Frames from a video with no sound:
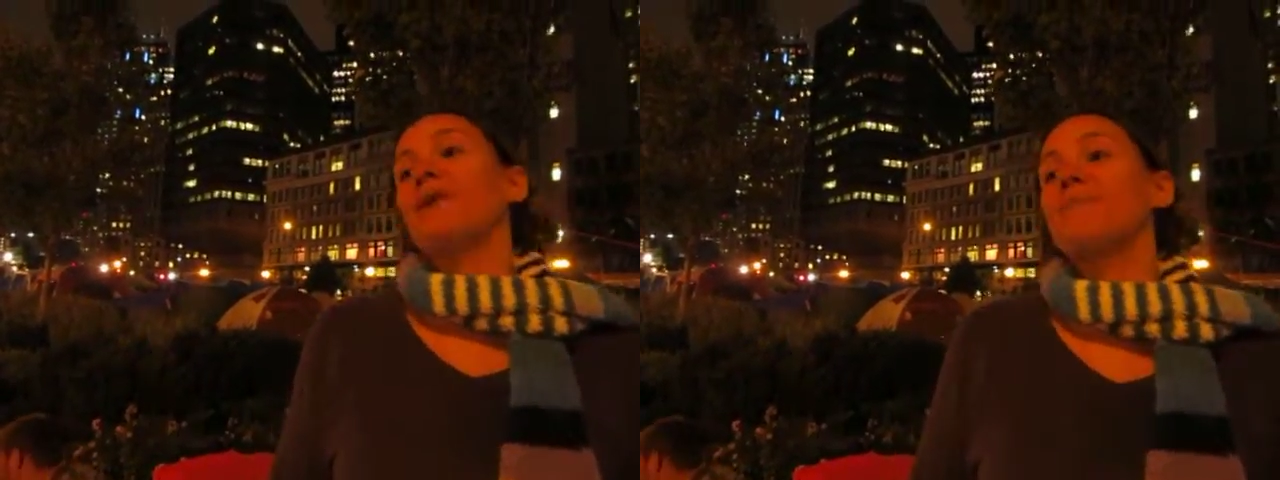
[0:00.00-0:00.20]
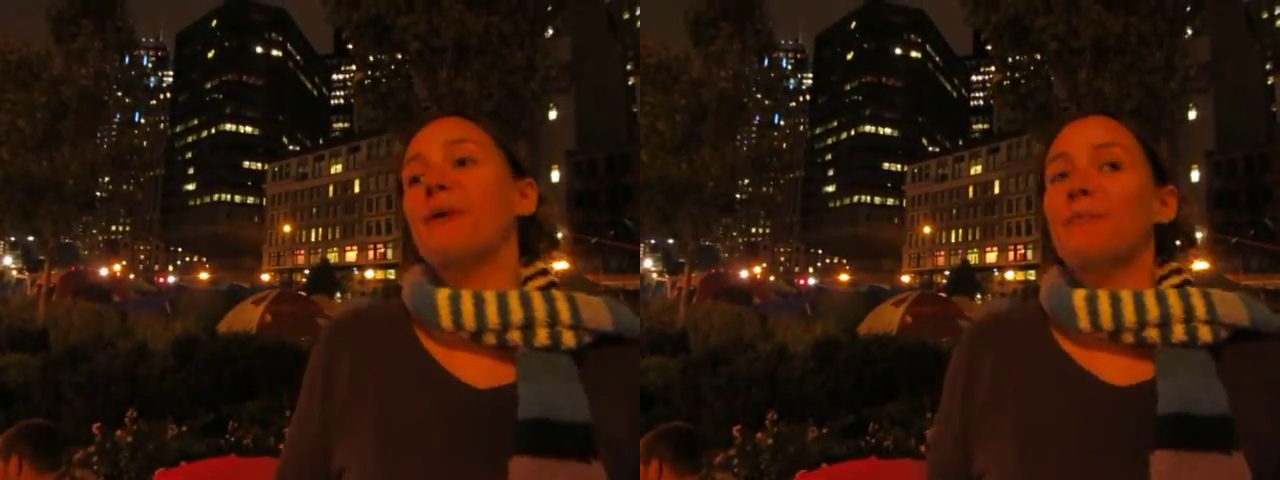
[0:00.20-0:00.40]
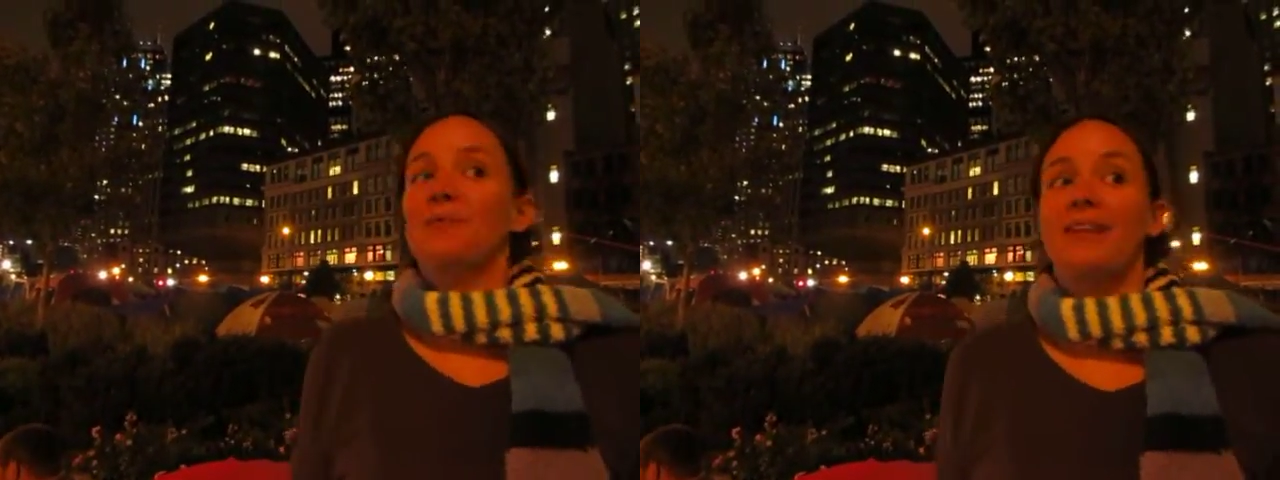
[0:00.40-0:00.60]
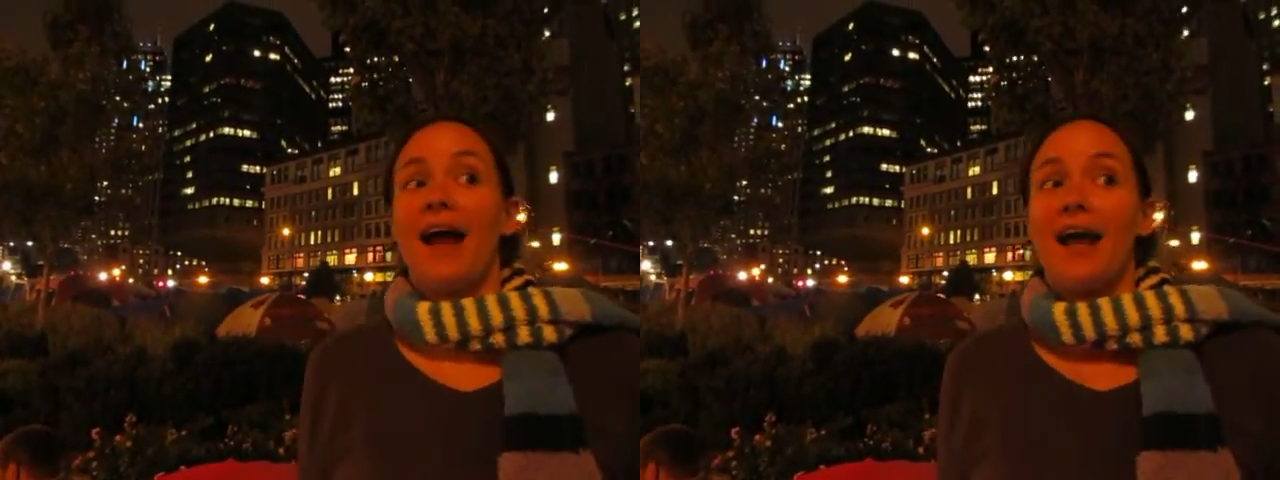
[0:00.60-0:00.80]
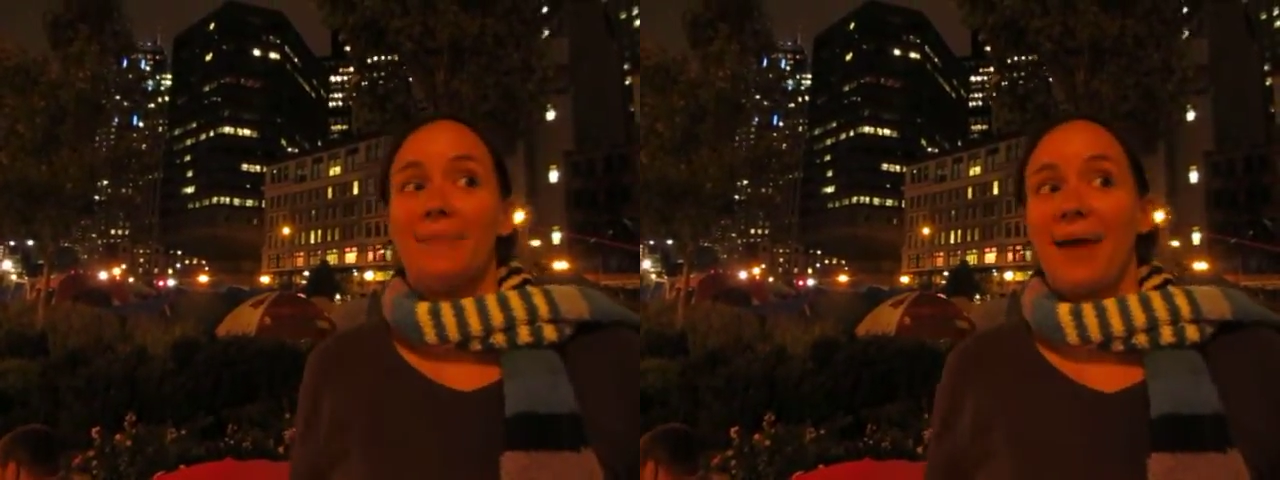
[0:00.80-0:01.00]
come up with an
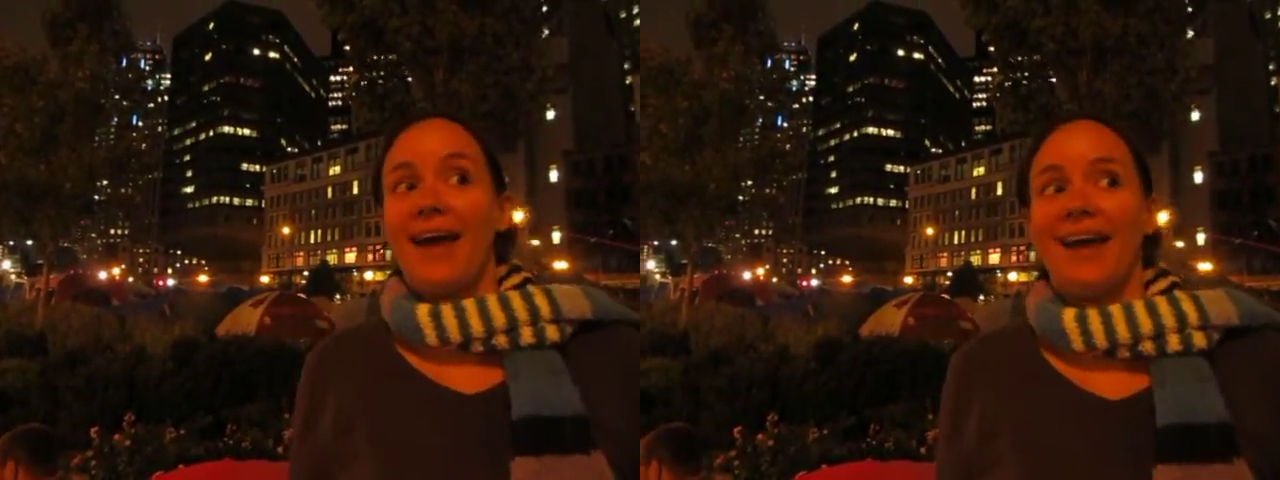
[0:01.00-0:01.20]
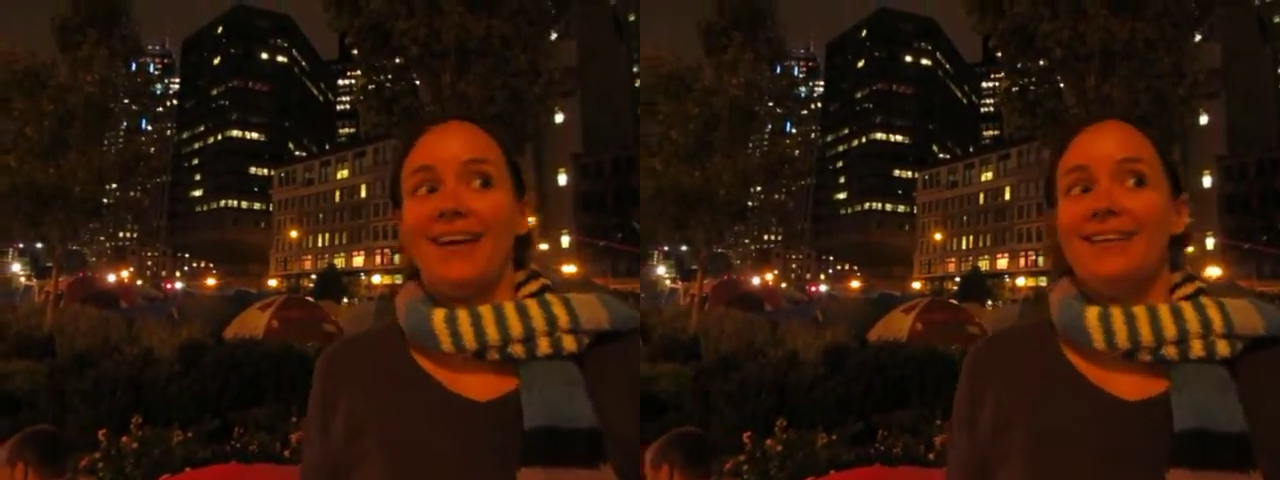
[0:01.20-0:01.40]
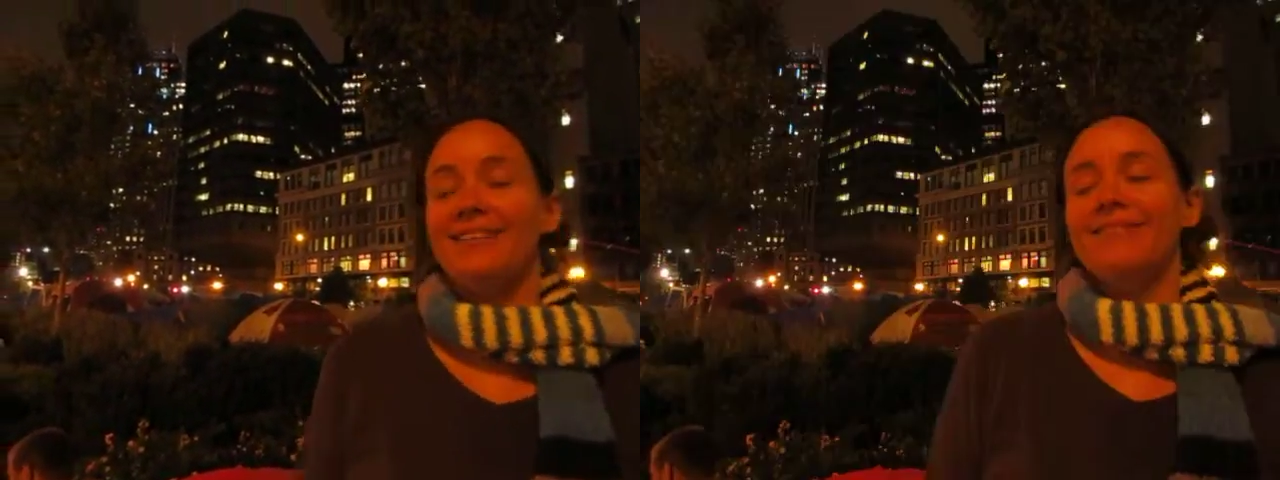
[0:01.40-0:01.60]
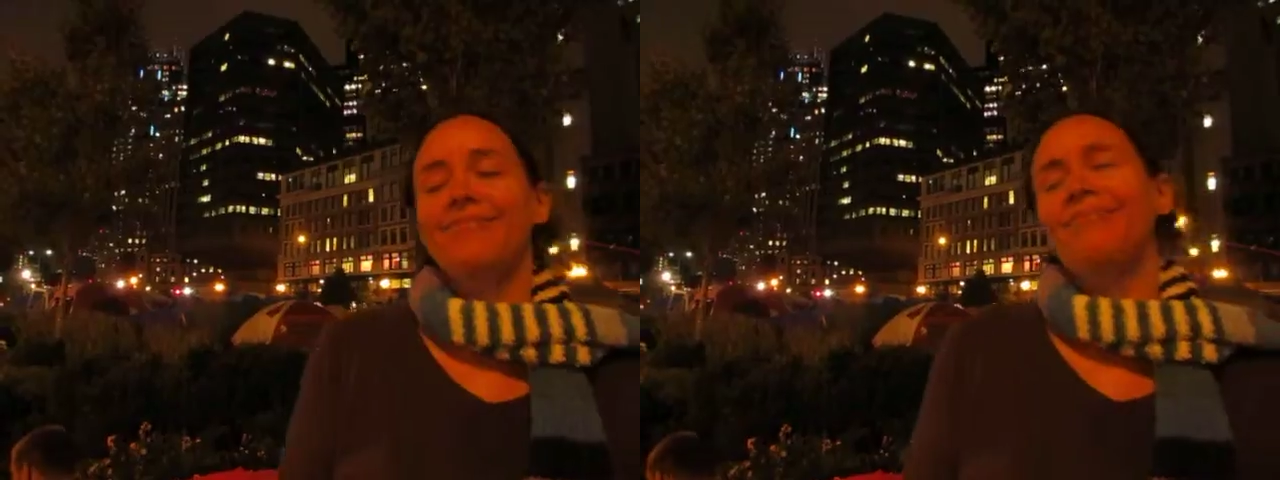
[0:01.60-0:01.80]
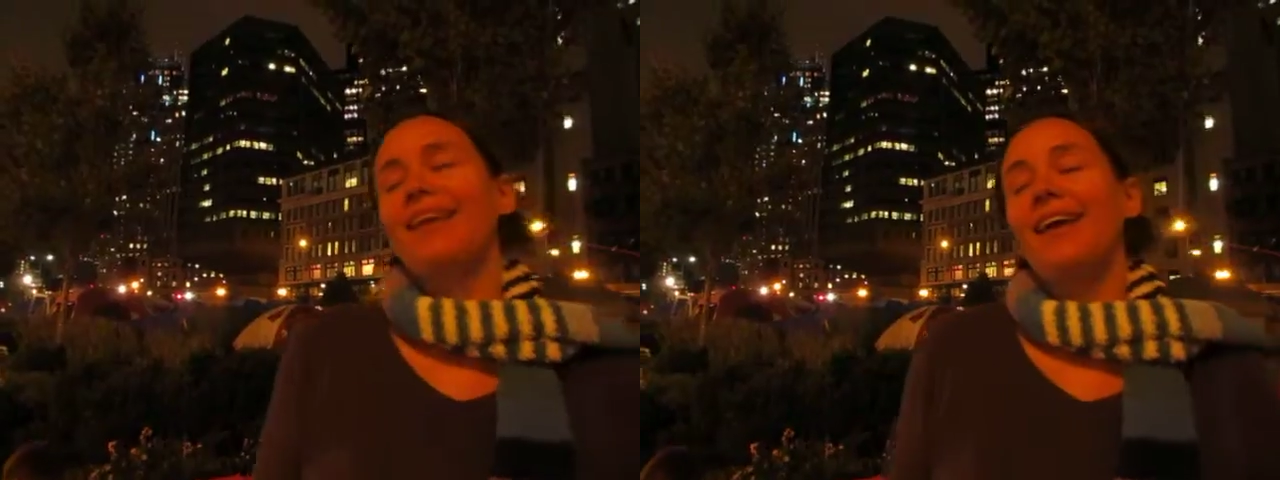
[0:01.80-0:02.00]
iPad and
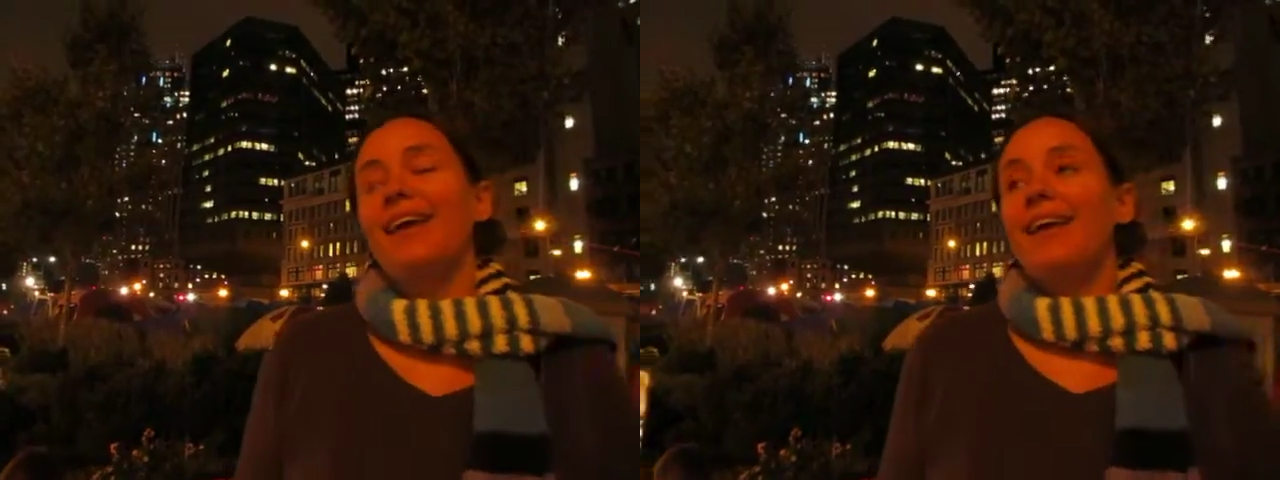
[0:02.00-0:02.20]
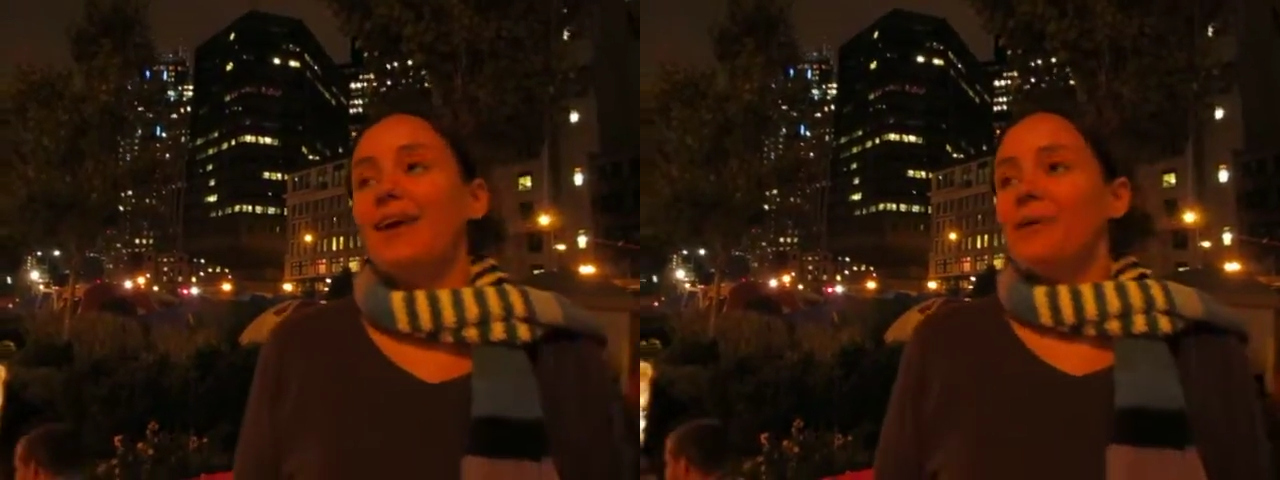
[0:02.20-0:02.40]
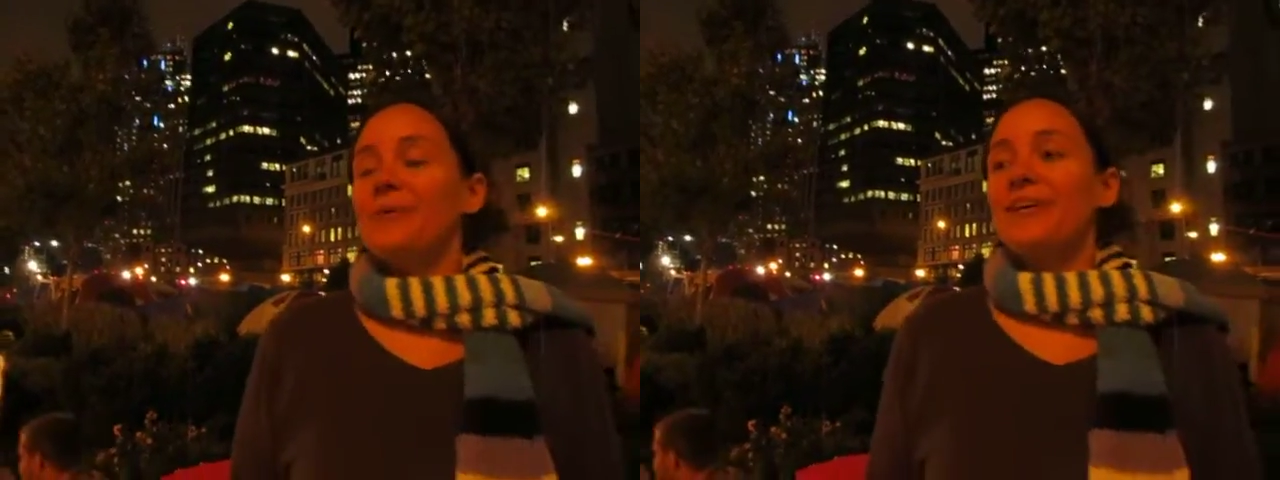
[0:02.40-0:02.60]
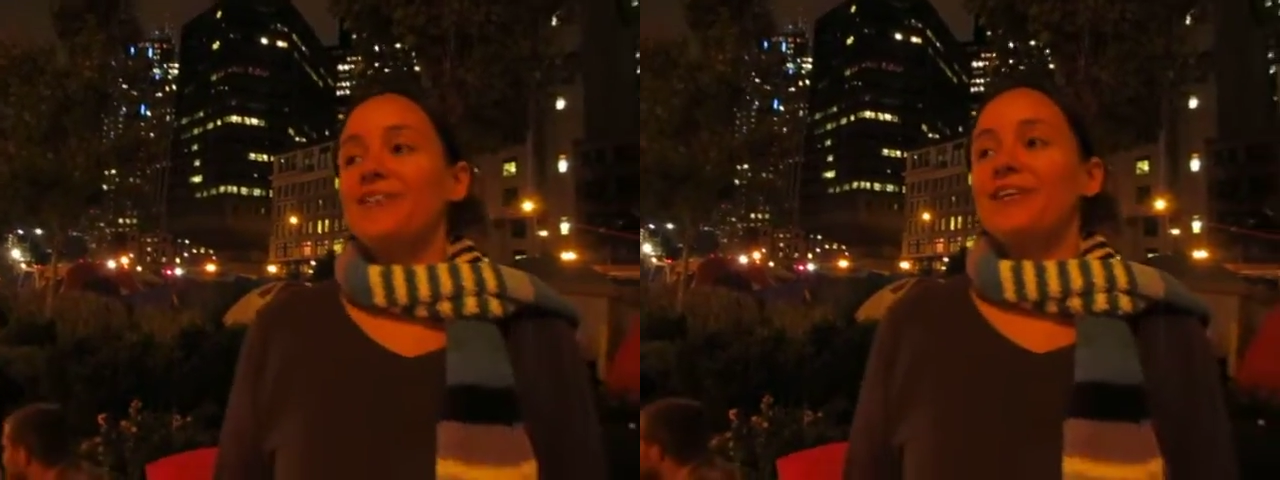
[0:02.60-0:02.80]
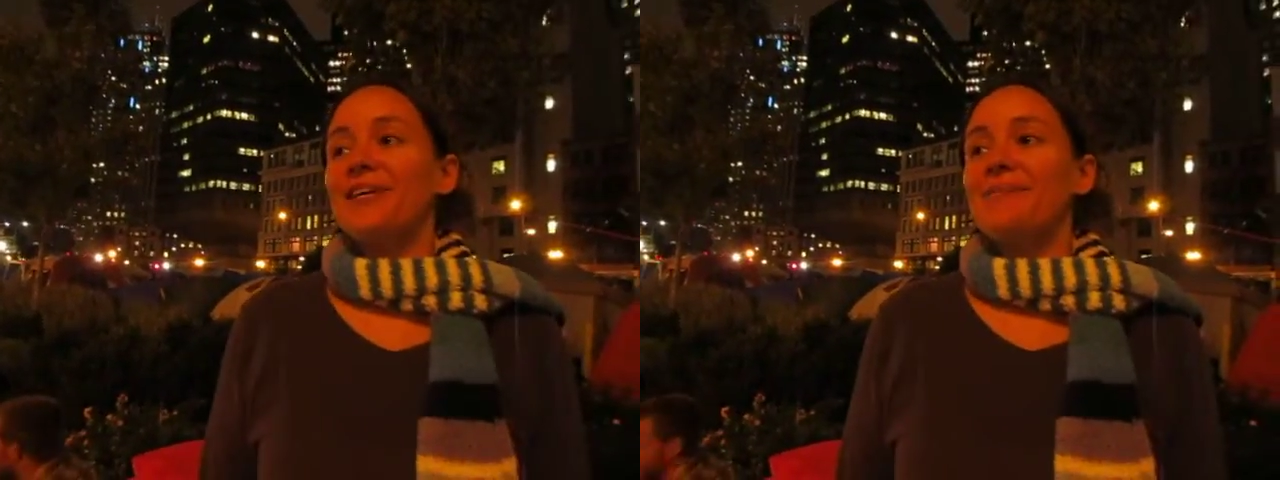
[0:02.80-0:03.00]

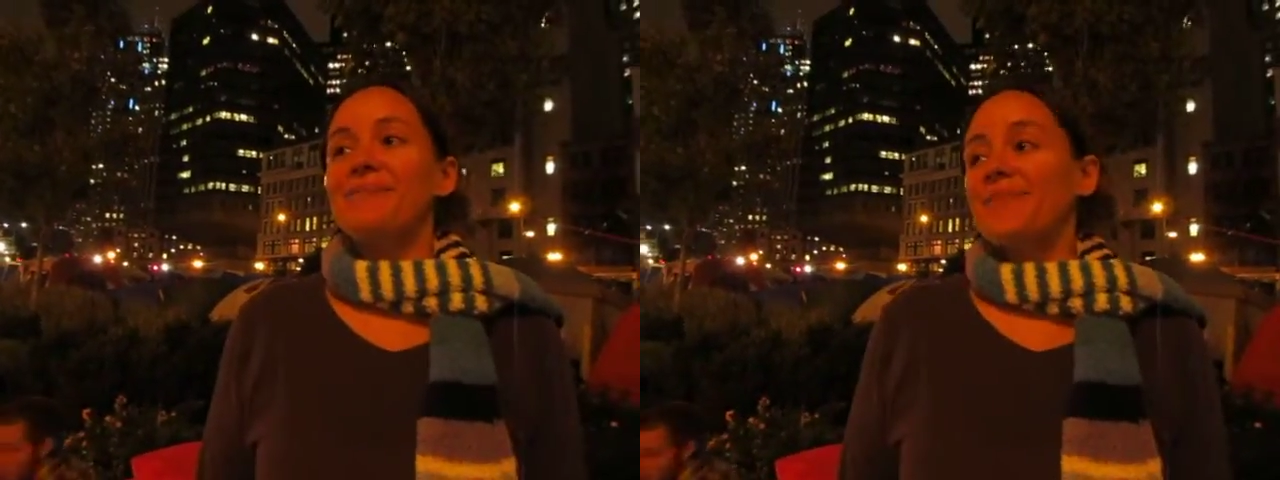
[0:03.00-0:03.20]
whatever.